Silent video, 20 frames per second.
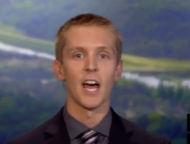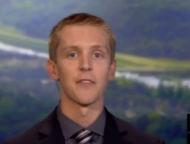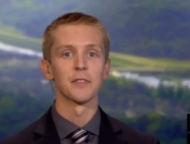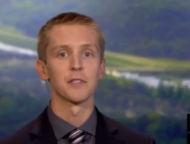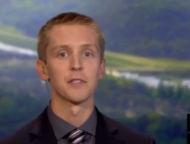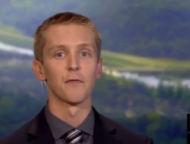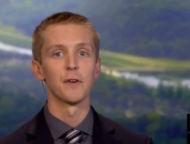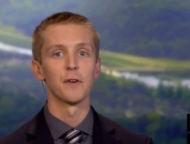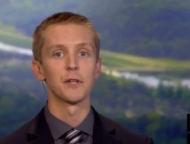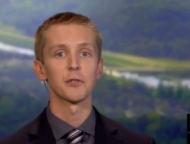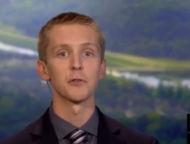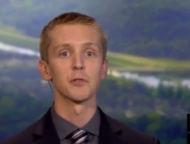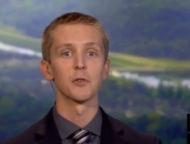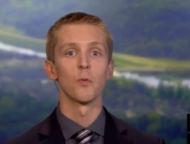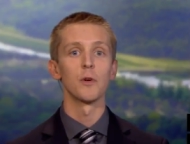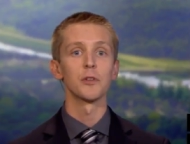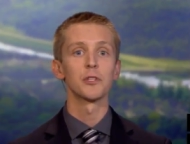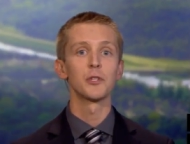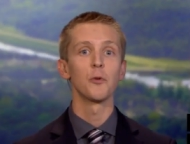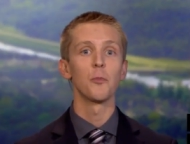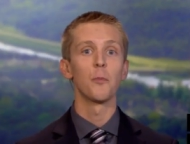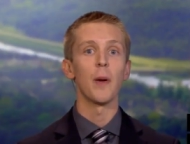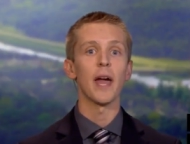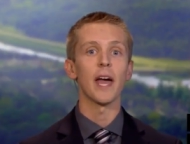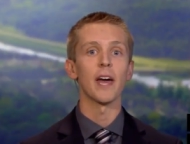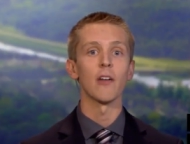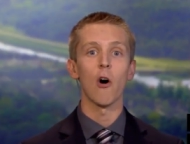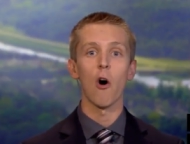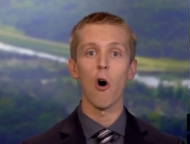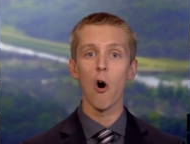Athens officials want to
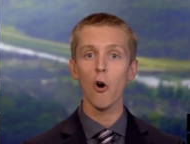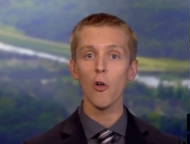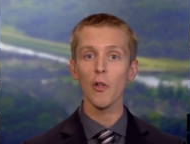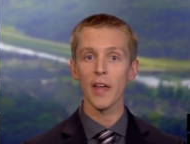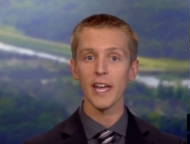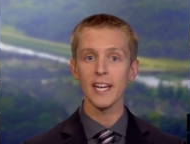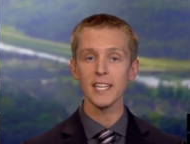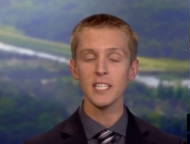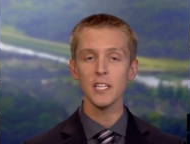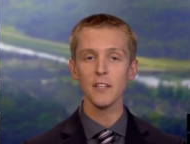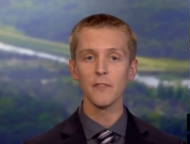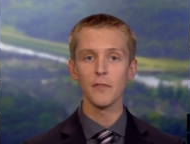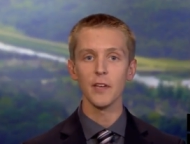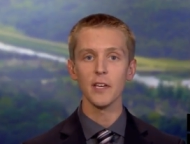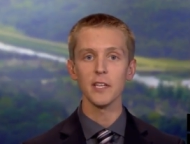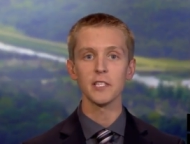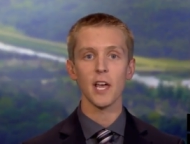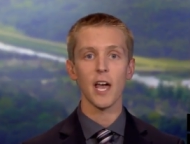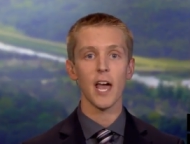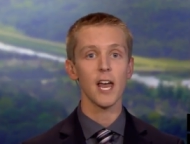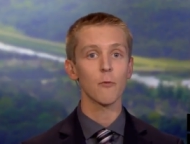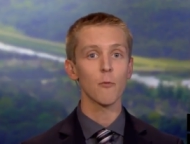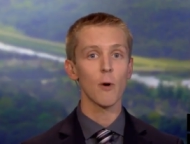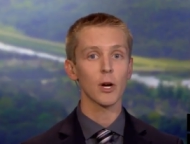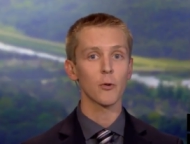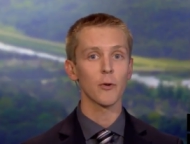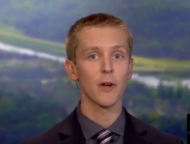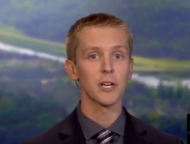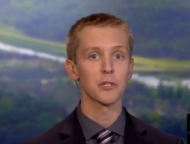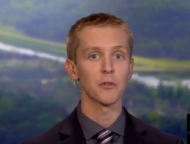ban all ATVs and
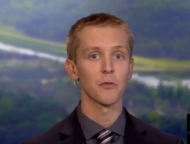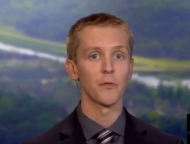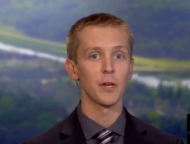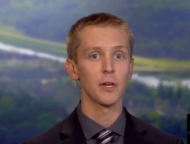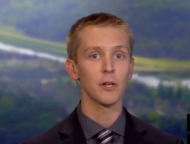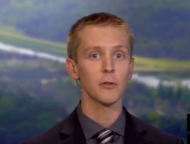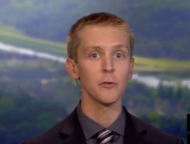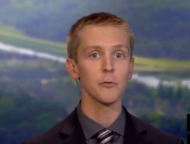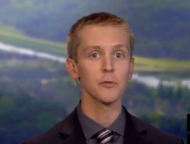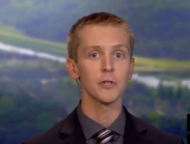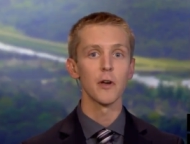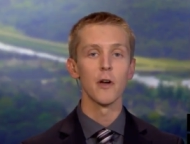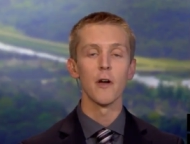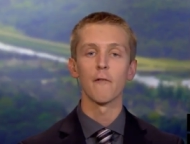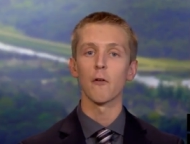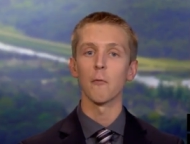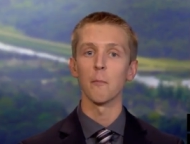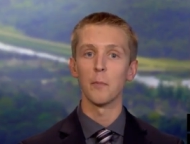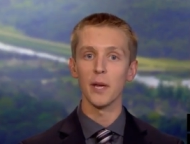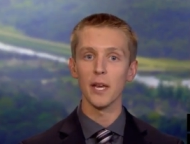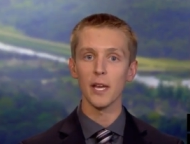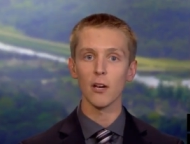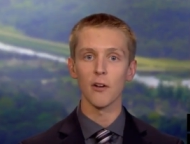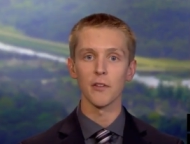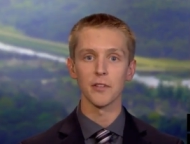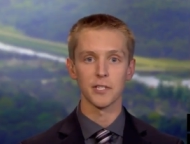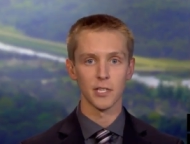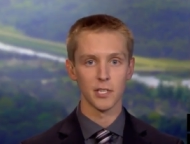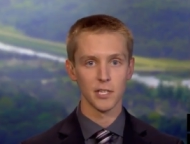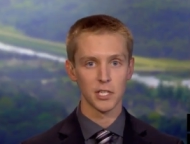recreational vehicles from being
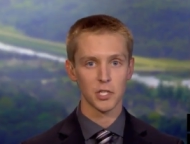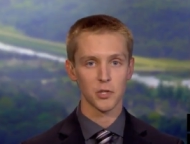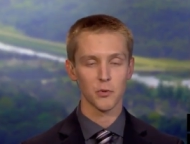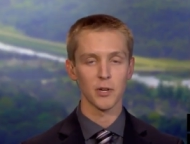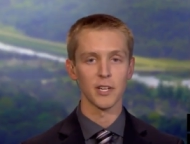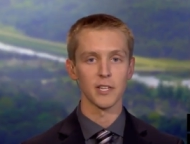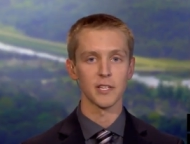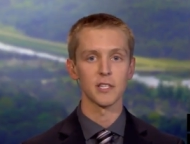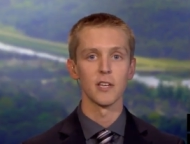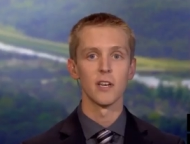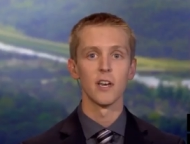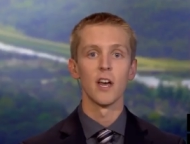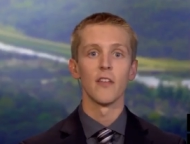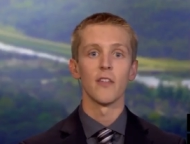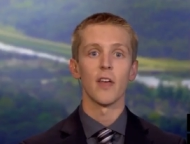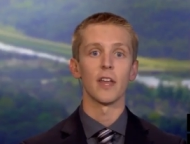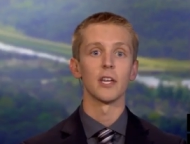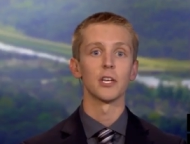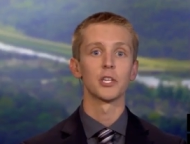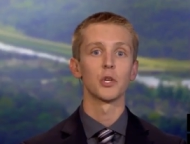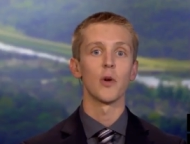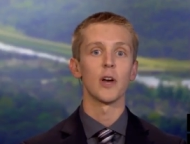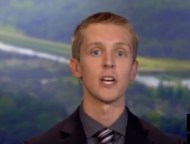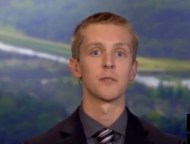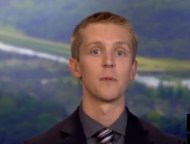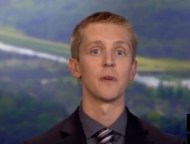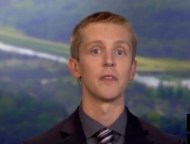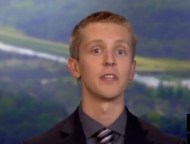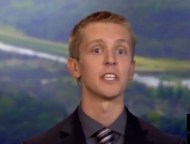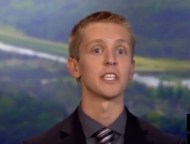on city streets. That issue
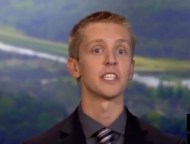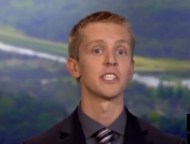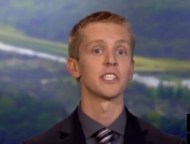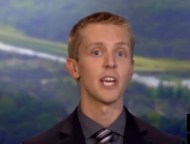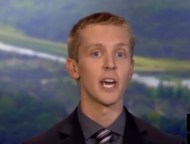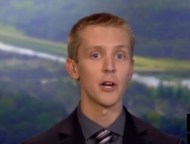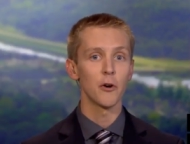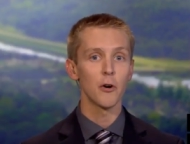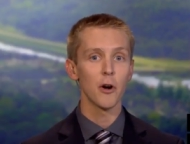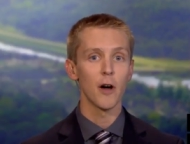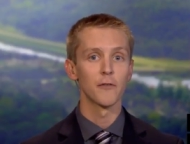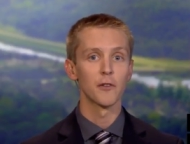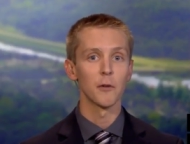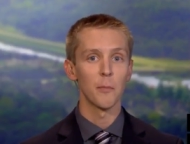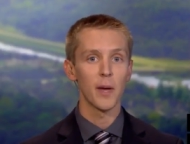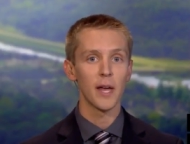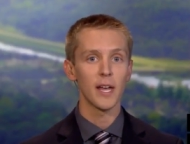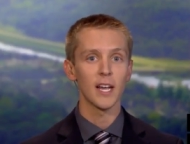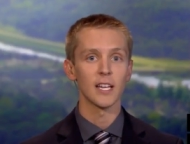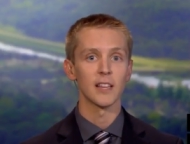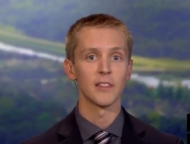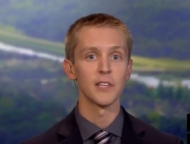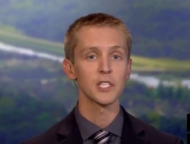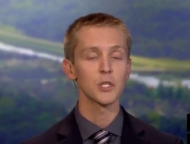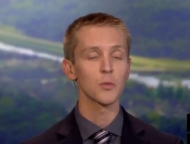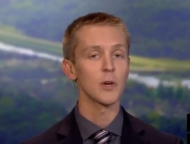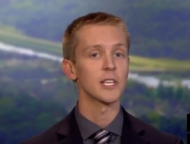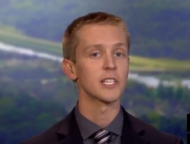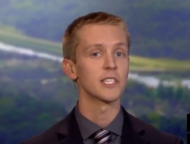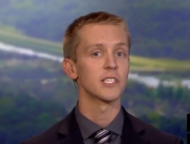has been the center of debate at
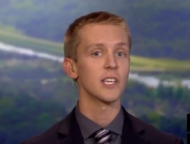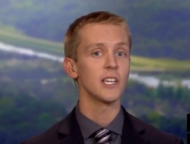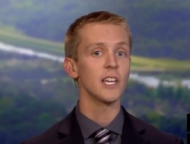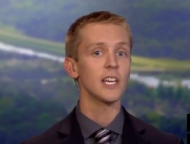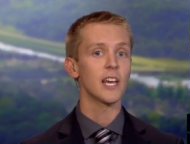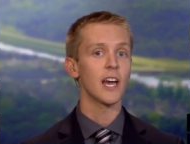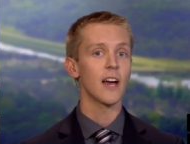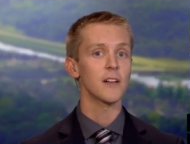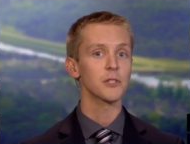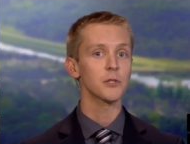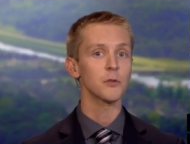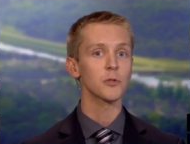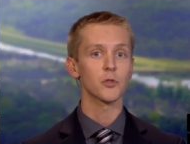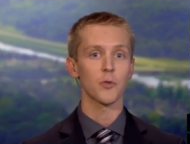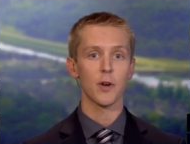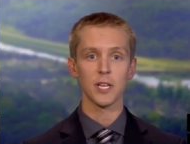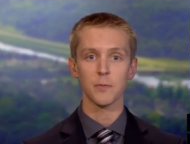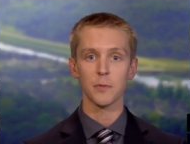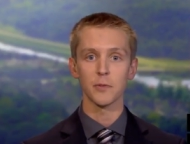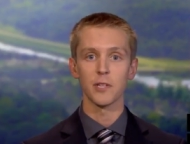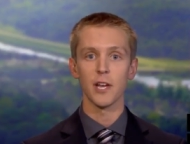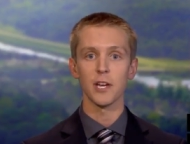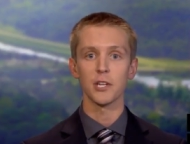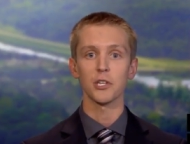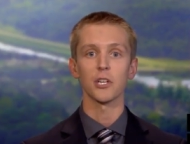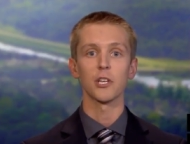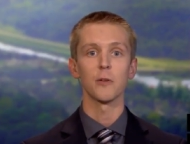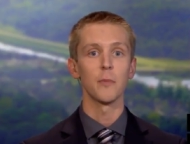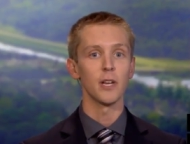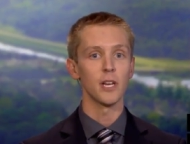this week's City Council
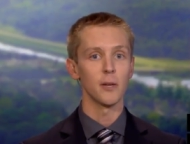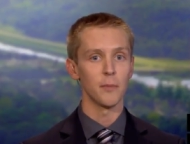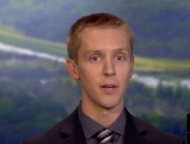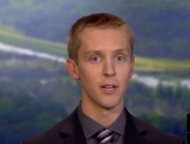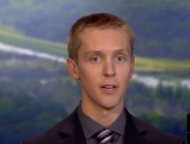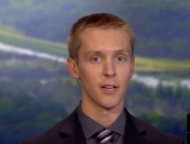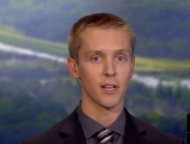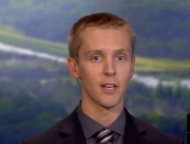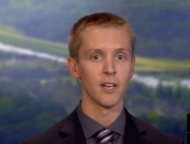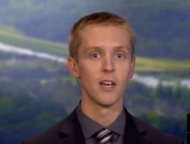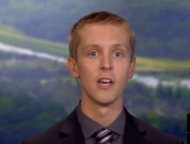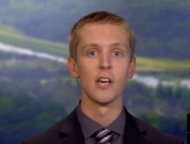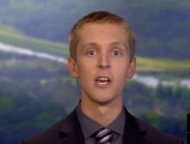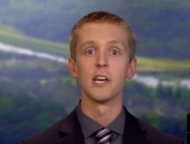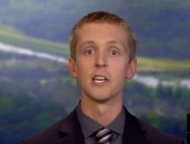Transportation Committee meeting.